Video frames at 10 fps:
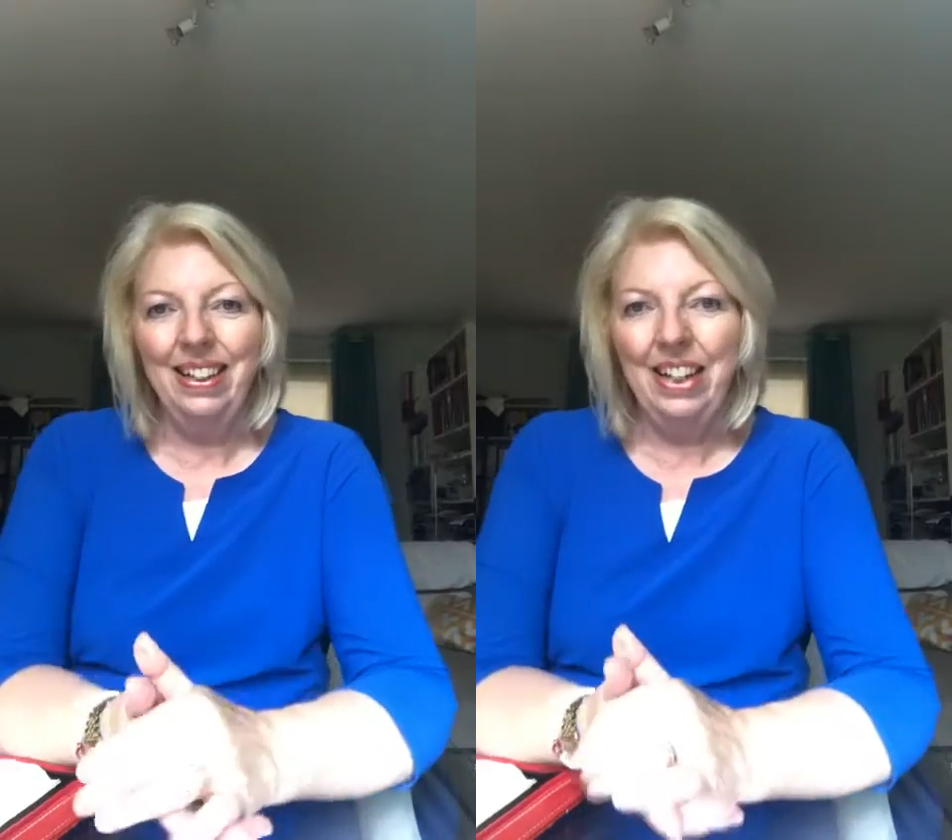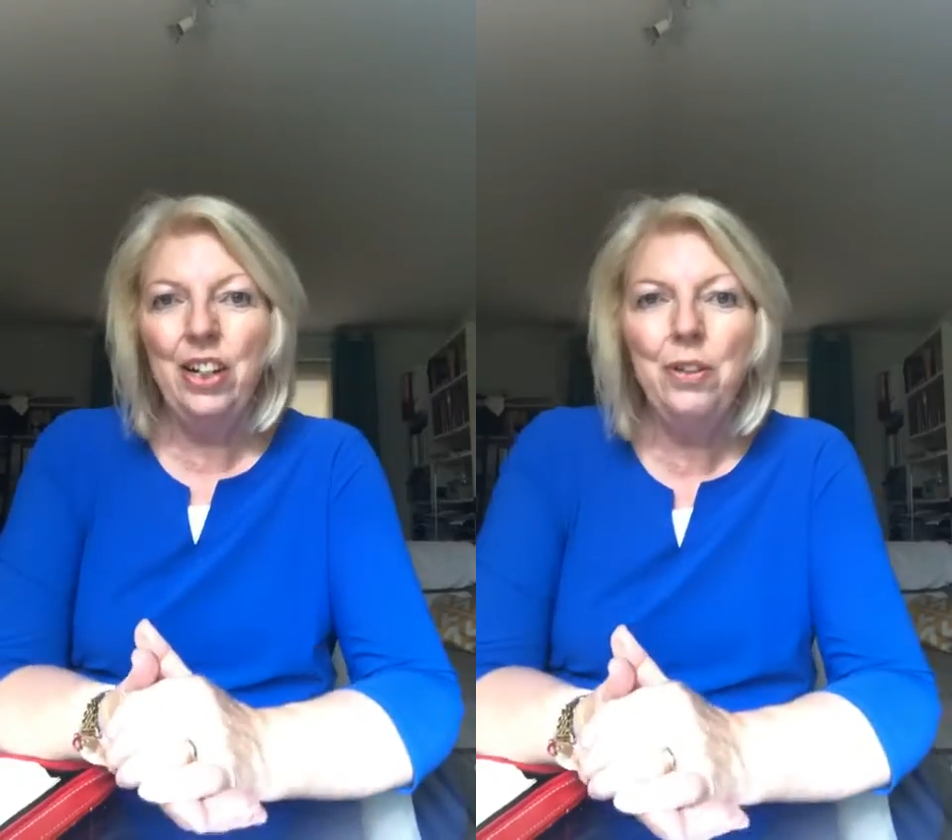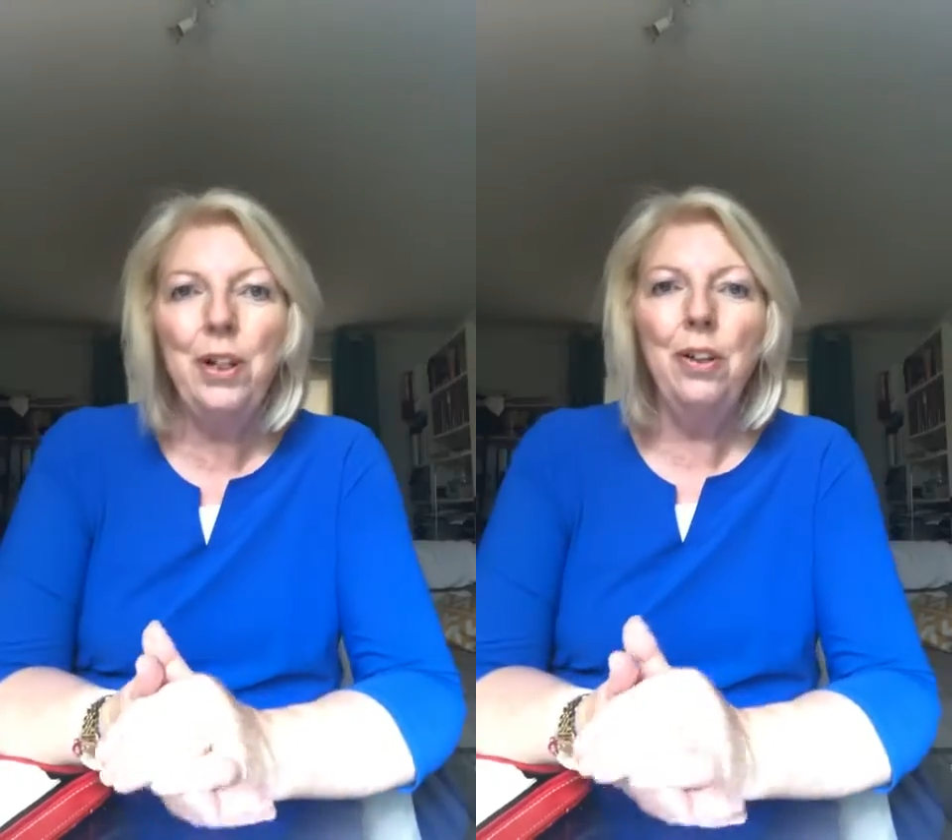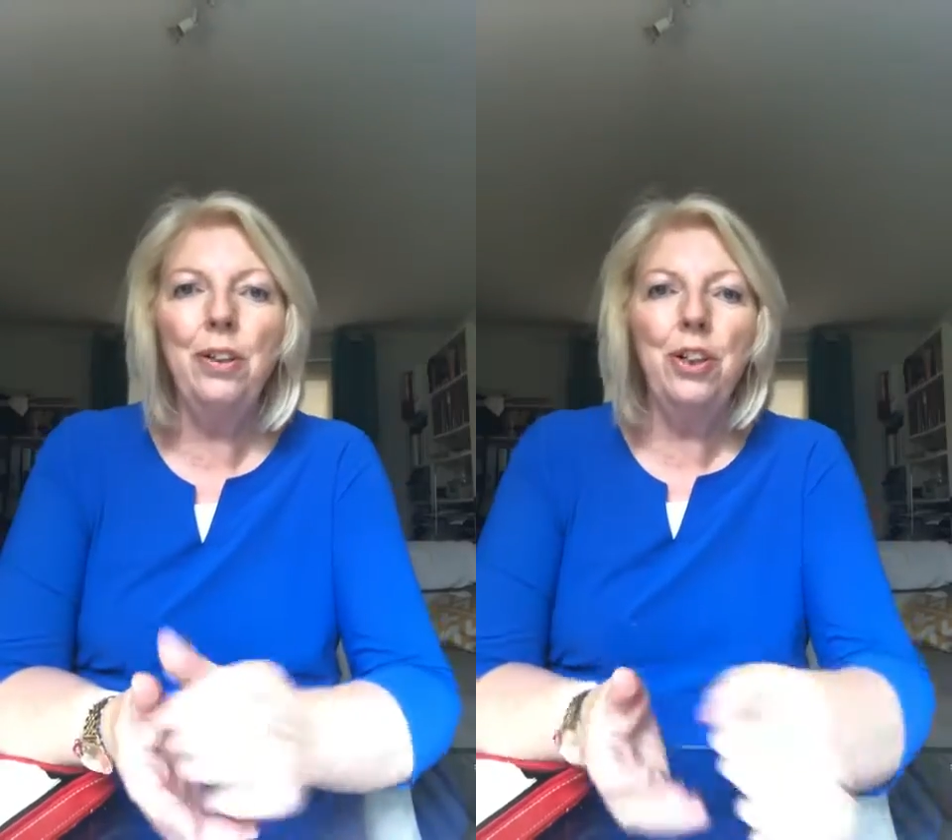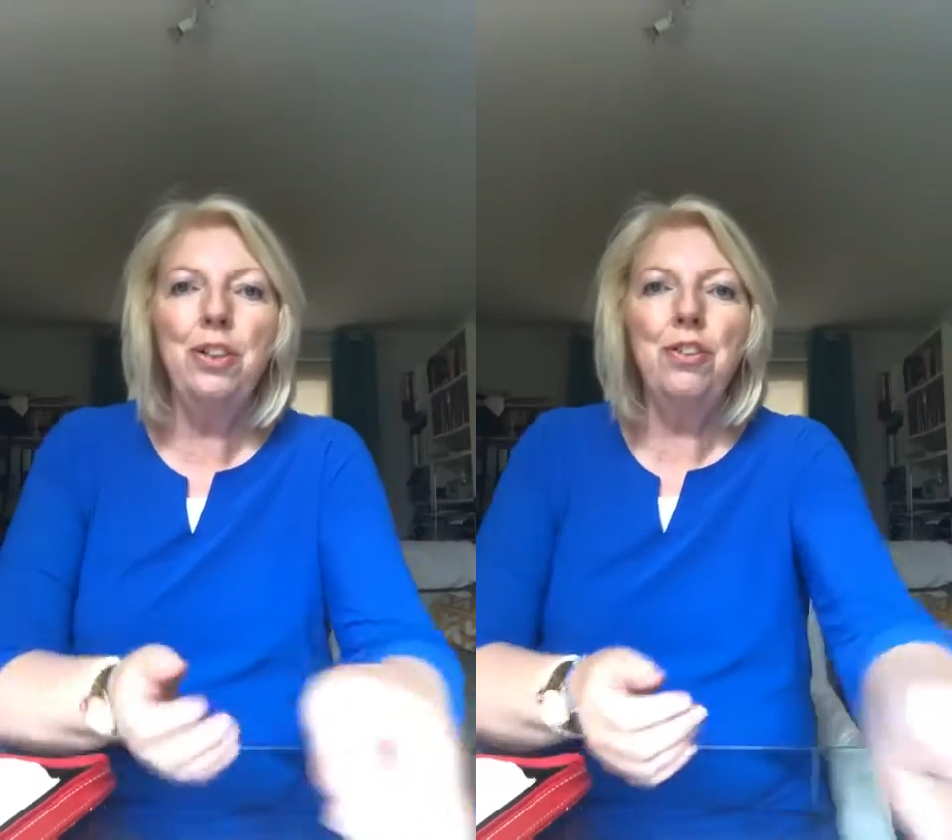Hello
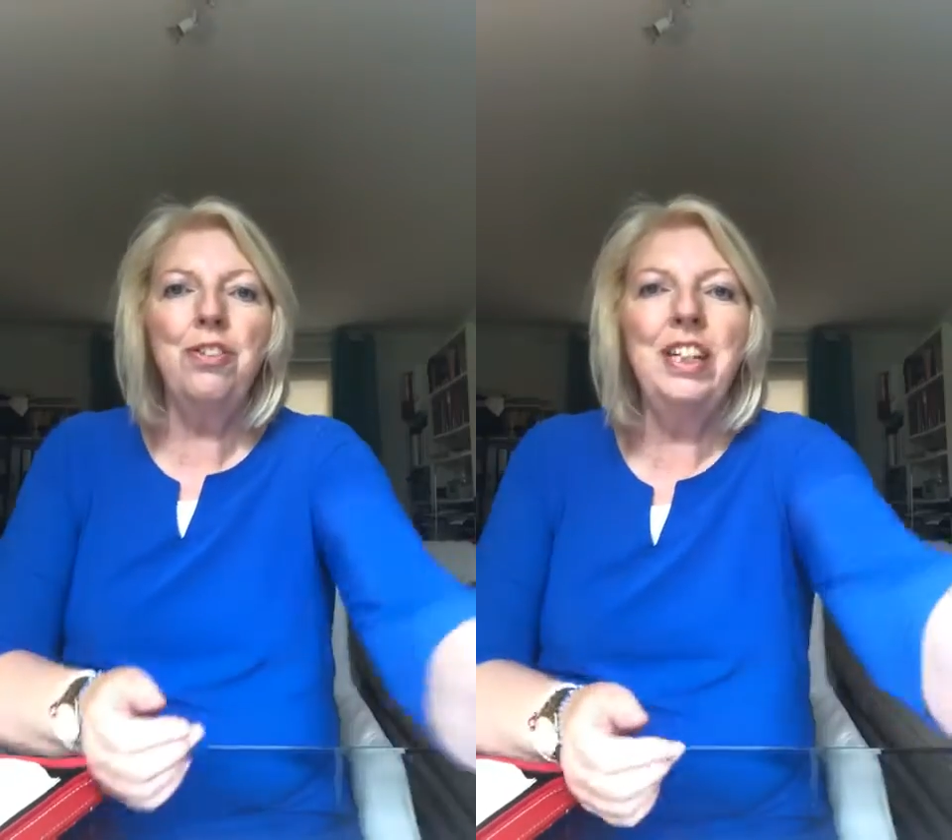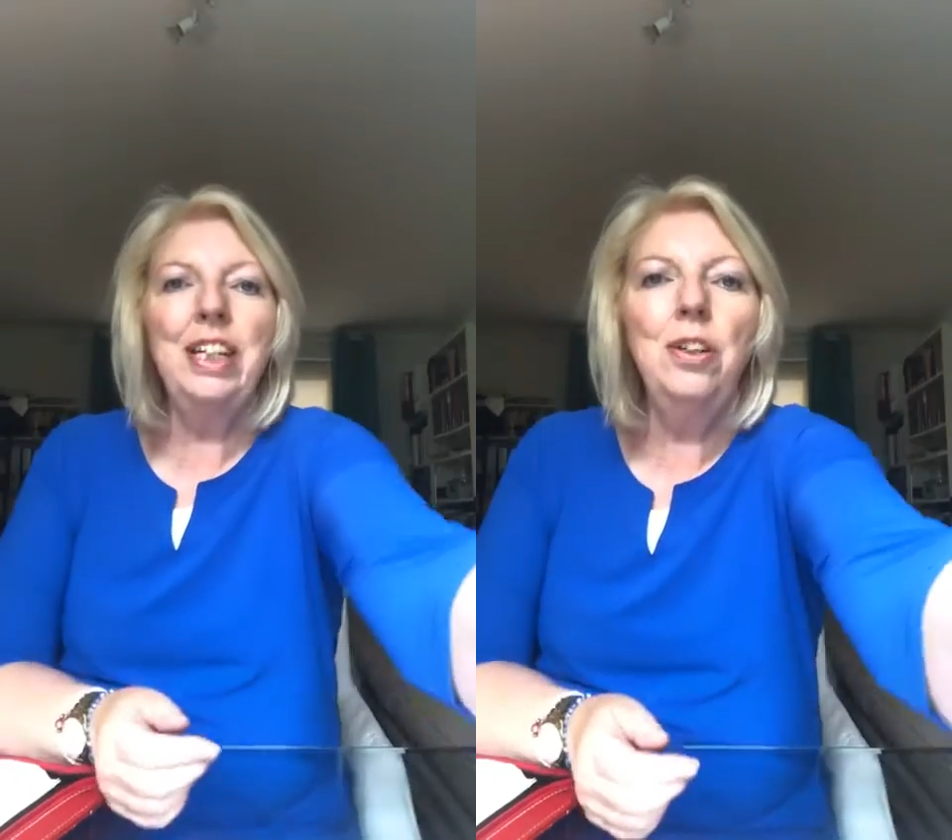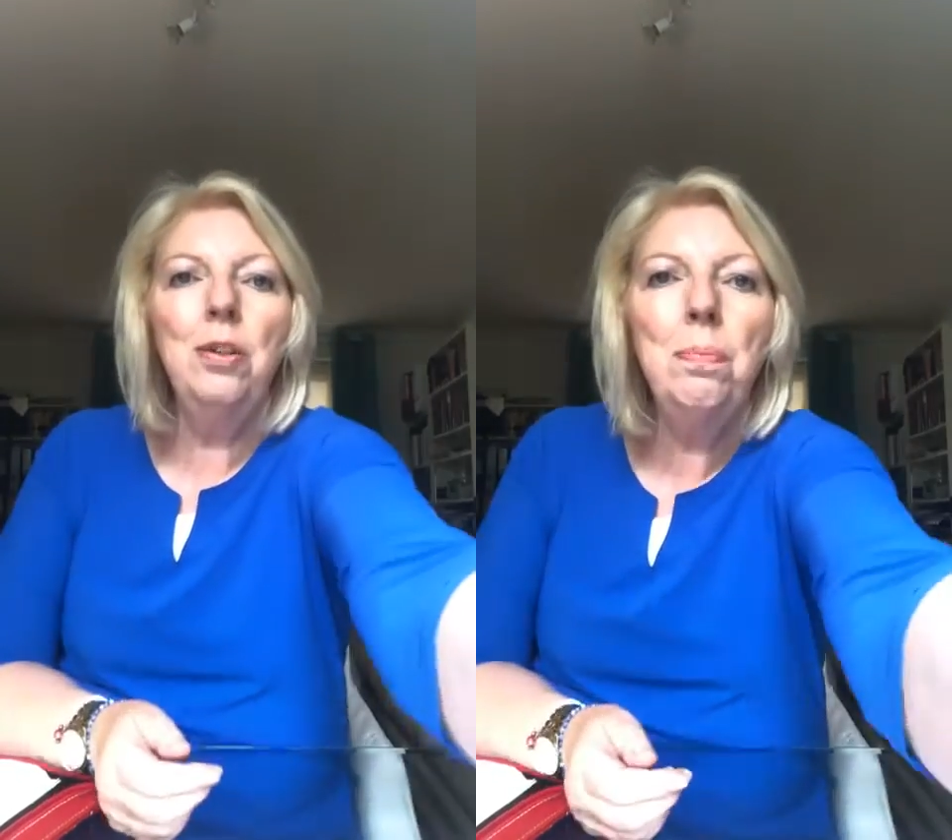all, good to see you.